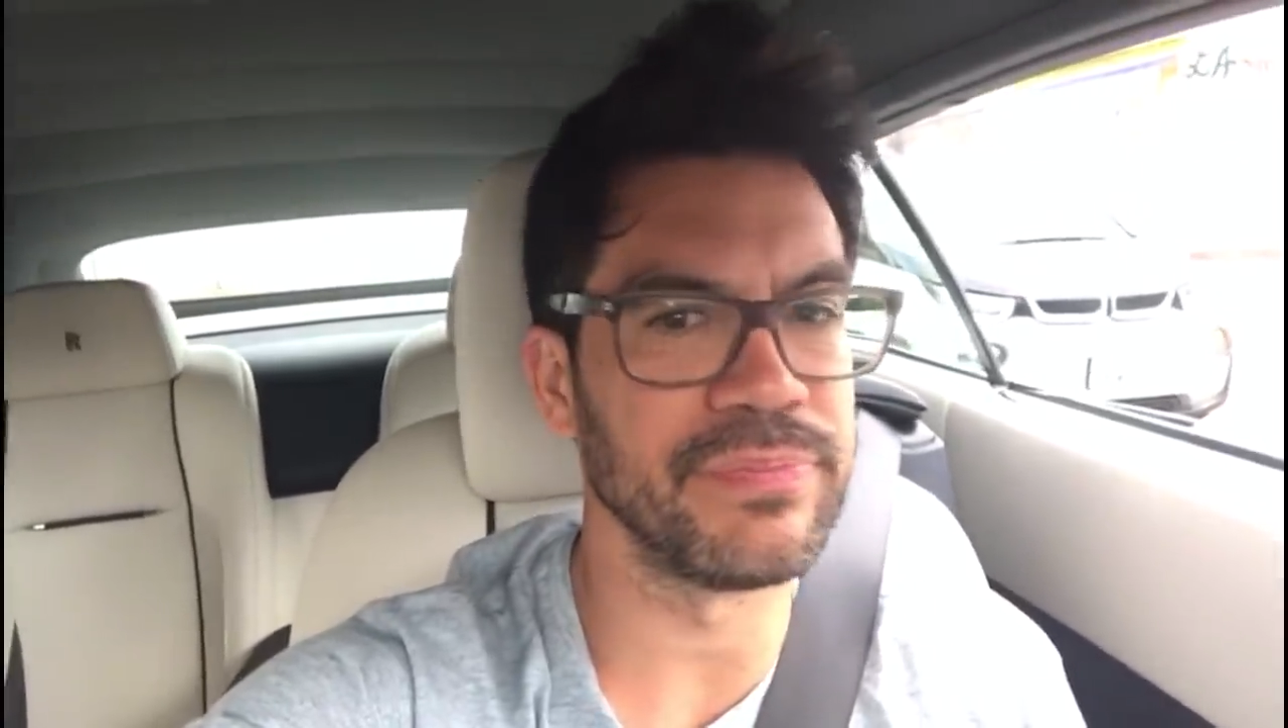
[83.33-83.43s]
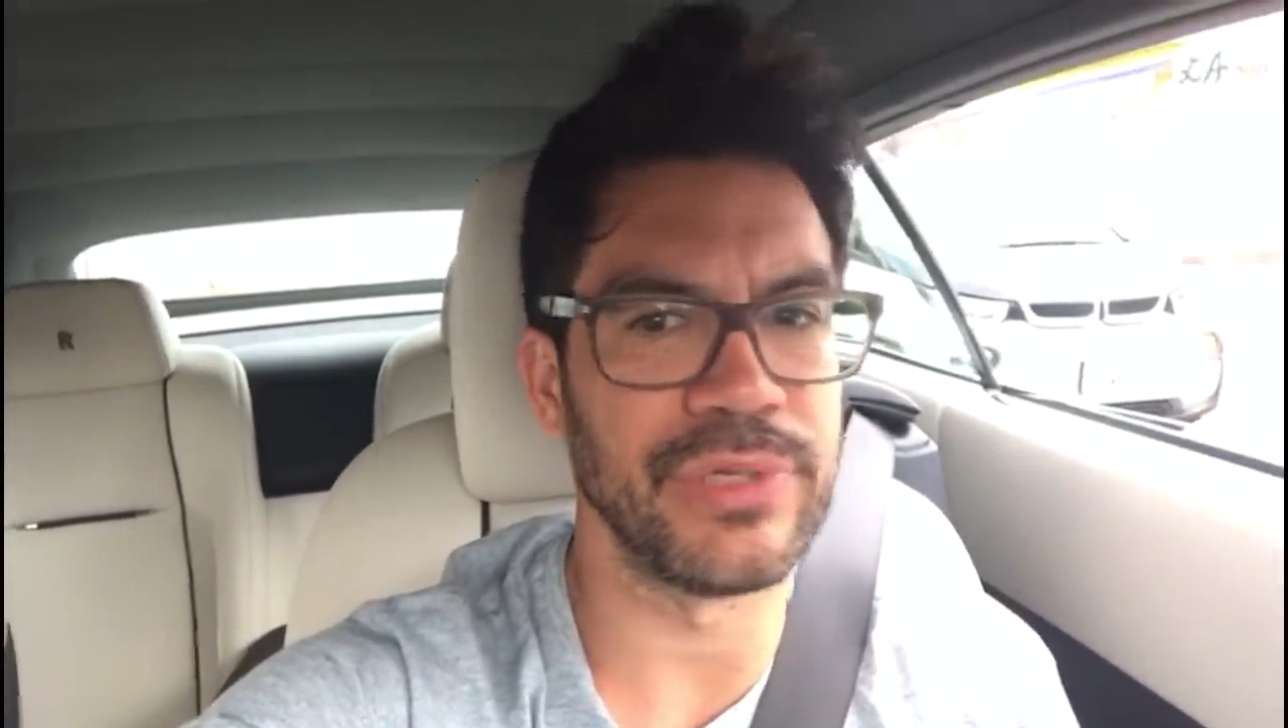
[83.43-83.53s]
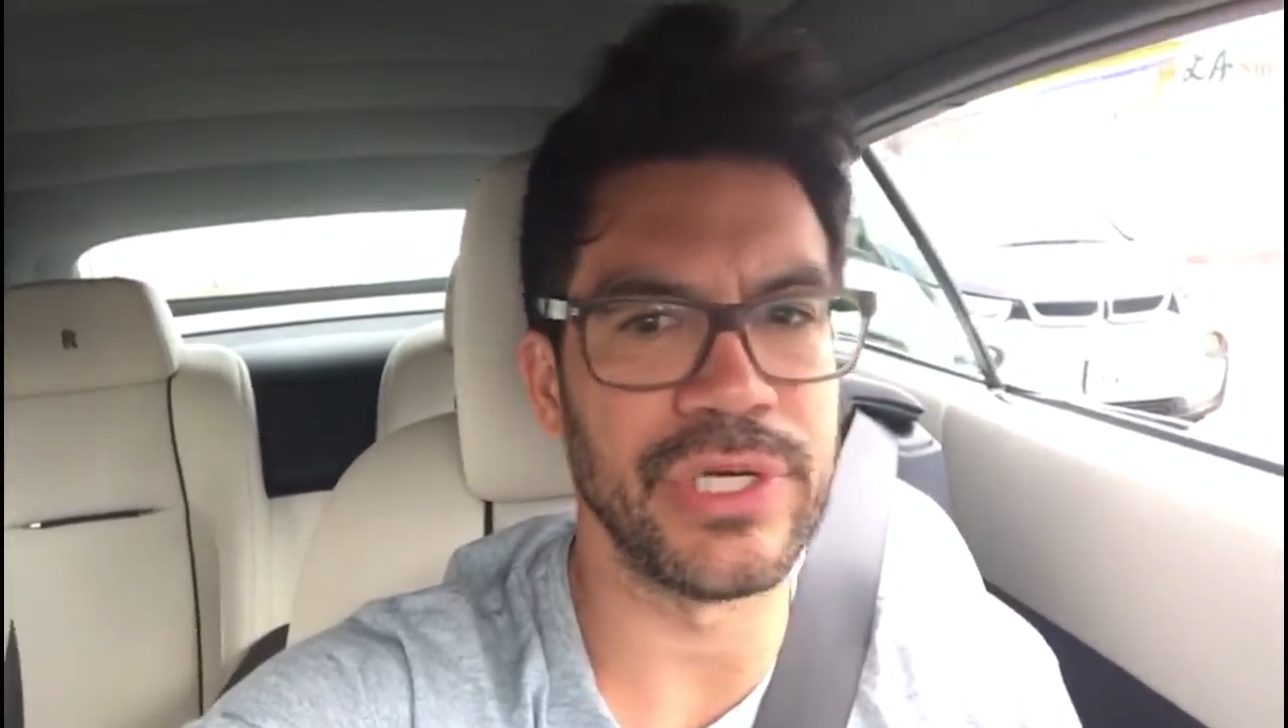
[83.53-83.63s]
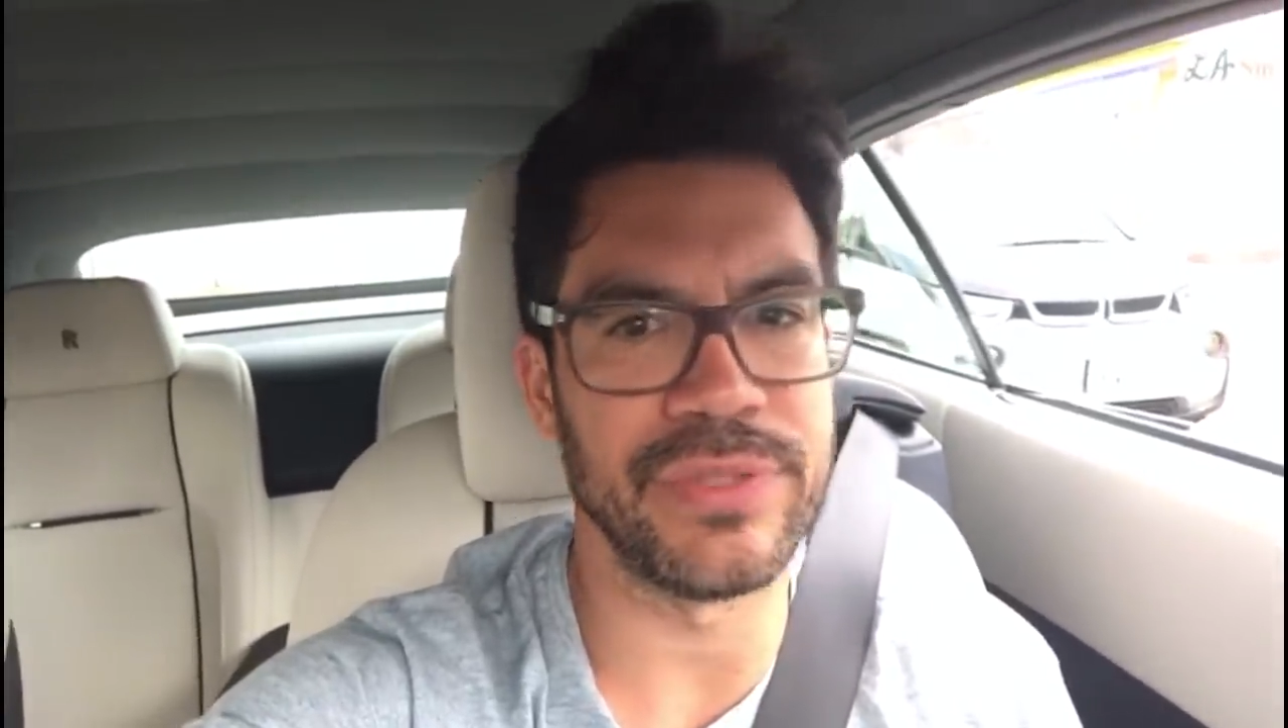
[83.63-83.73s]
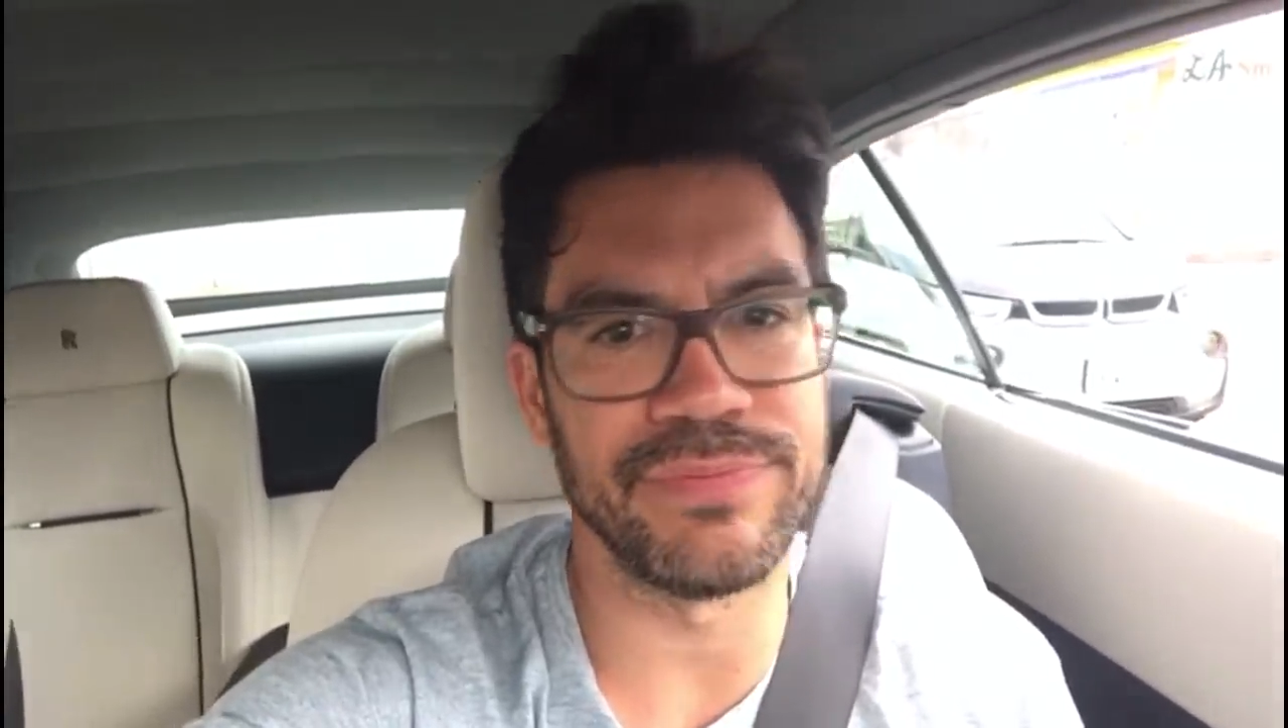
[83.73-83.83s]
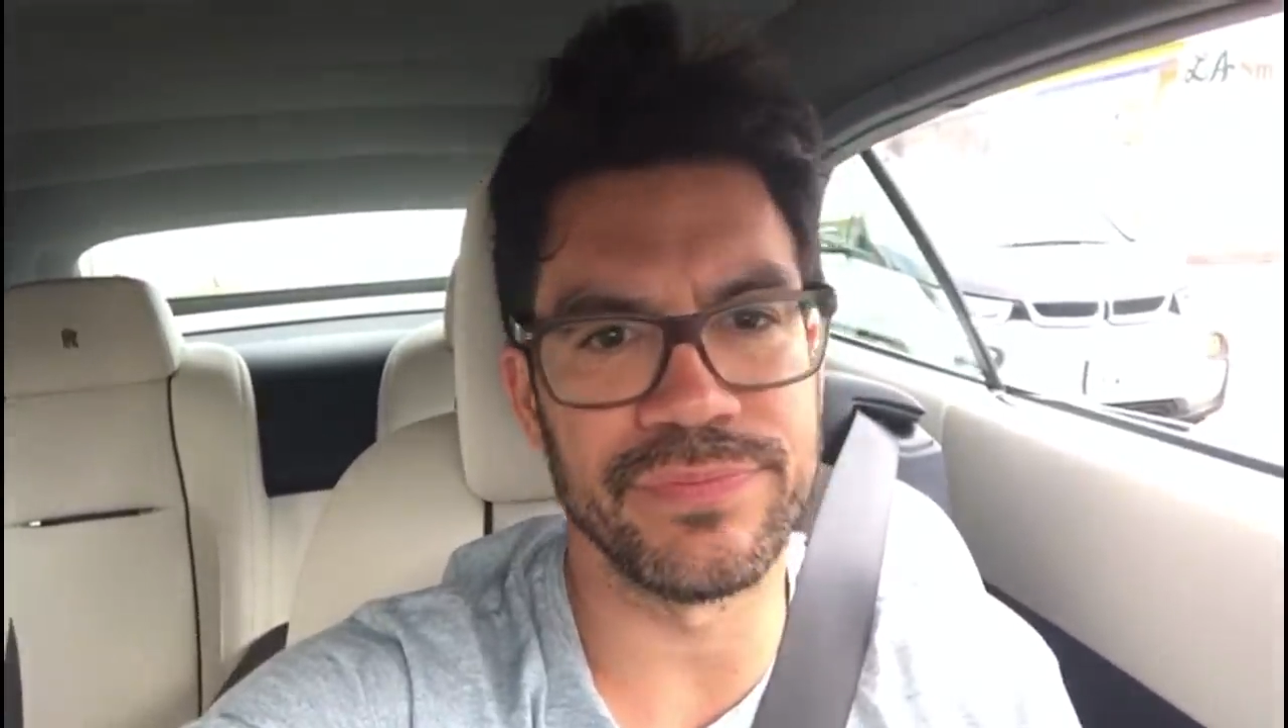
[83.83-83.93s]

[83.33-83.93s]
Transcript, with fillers: but